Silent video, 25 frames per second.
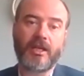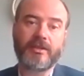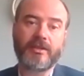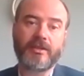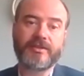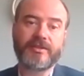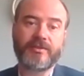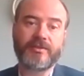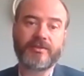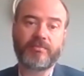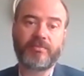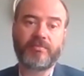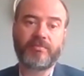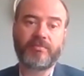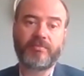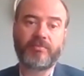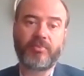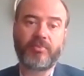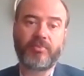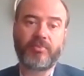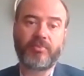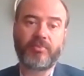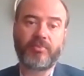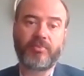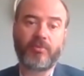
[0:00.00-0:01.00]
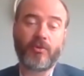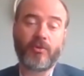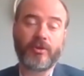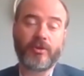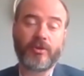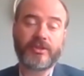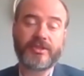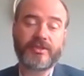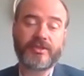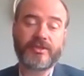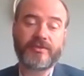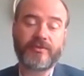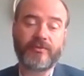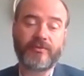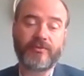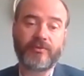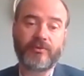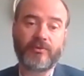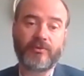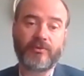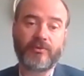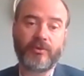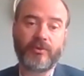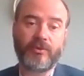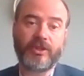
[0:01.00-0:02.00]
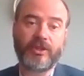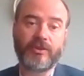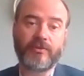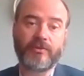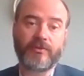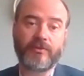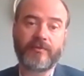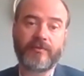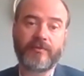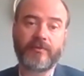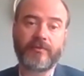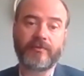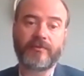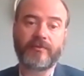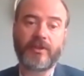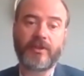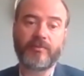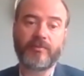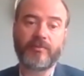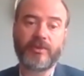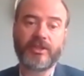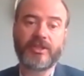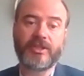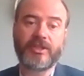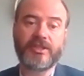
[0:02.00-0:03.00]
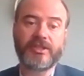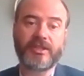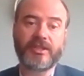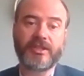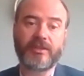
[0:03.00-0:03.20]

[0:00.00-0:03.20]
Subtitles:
supports through either level of government